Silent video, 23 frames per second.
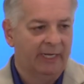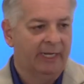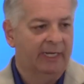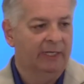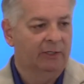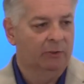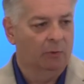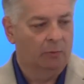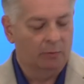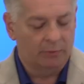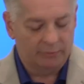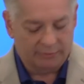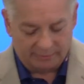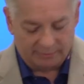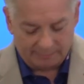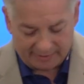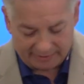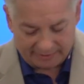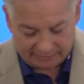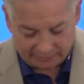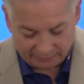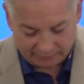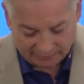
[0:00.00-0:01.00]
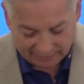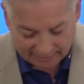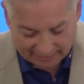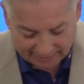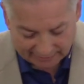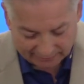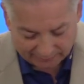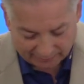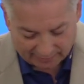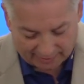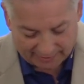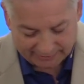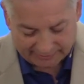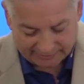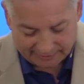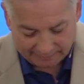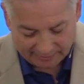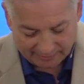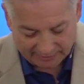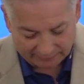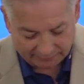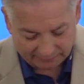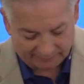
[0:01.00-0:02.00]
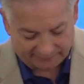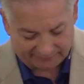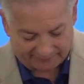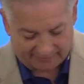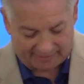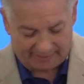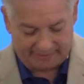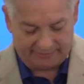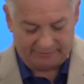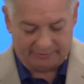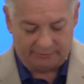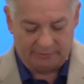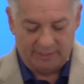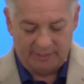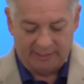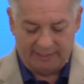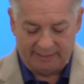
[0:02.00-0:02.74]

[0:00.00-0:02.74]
In order to make you like Christ, he must refine you.